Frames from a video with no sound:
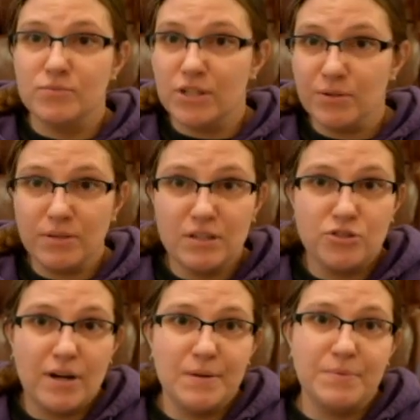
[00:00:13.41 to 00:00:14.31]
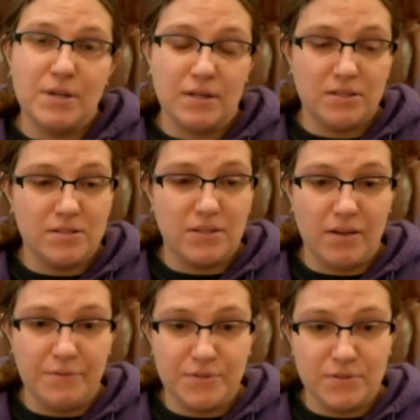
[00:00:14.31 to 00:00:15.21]
generally to try to protect
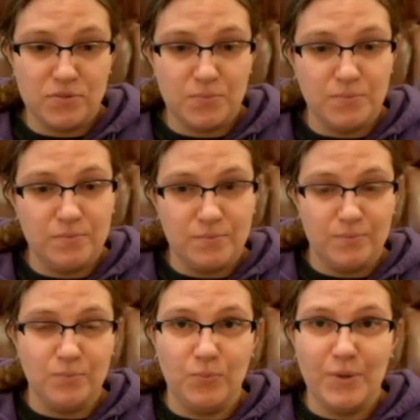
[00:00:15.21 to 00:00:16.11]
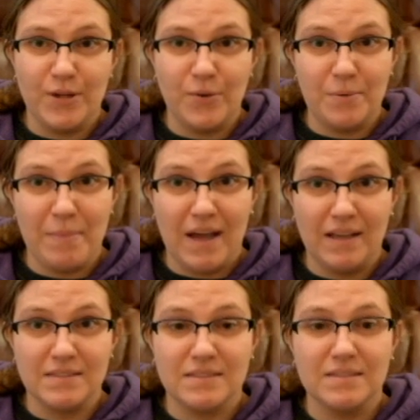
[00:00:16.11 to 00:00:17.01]
ourselves, we go to
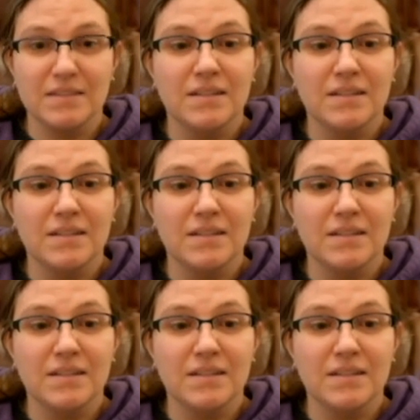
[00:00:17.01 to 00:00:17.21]
masks.